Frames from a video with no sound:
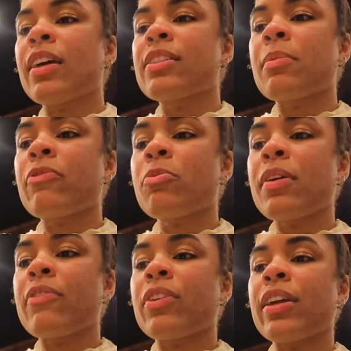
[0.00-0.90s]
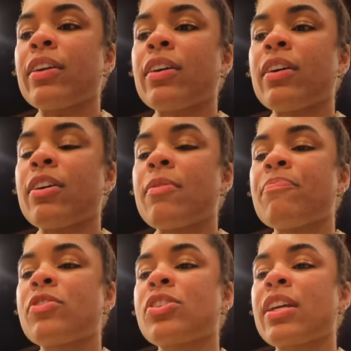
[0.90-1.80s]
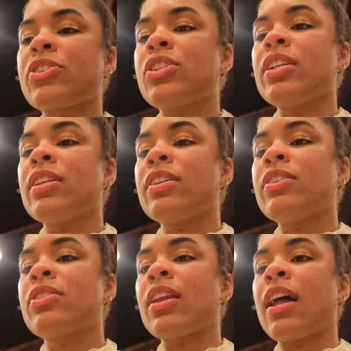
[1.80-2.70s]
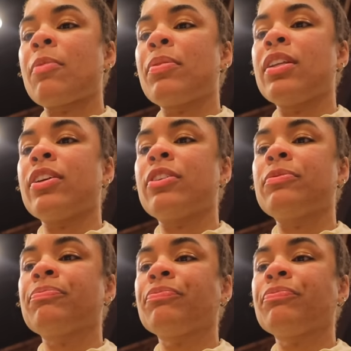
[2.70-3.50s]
Yeah, some of them have like um, just like cheese and jalapeno.